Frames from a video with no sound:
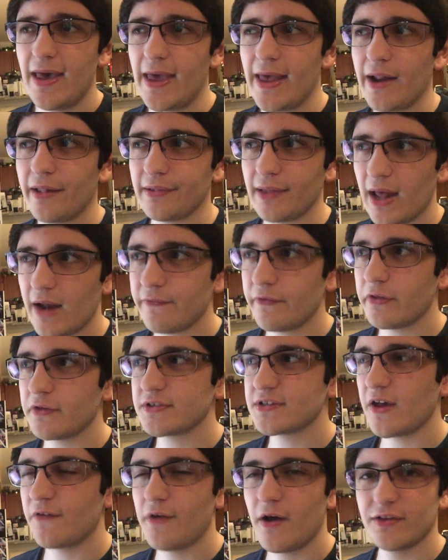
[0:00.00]
and a lot of other
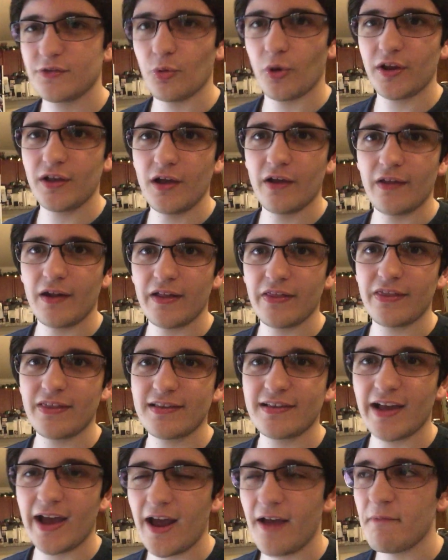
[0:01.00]
stuff I was working on at
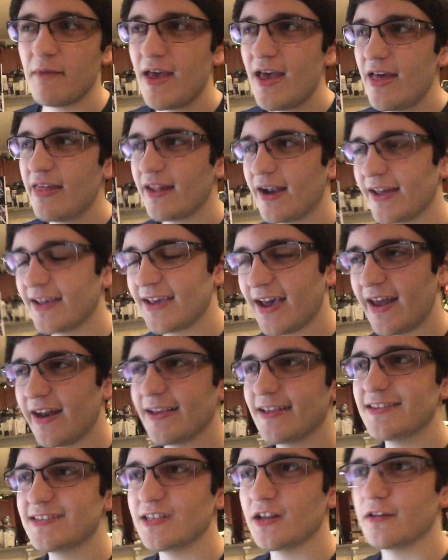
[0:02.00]
the time that I kind
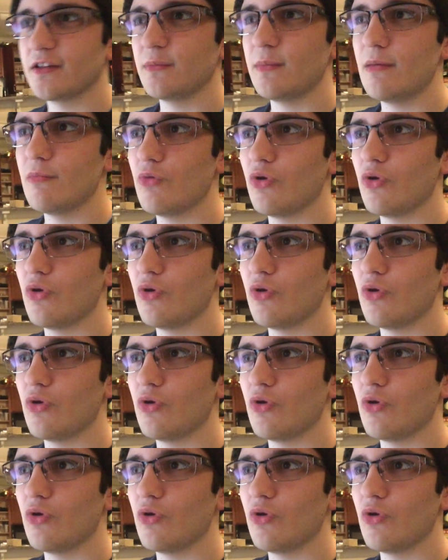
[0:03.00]
of considered to be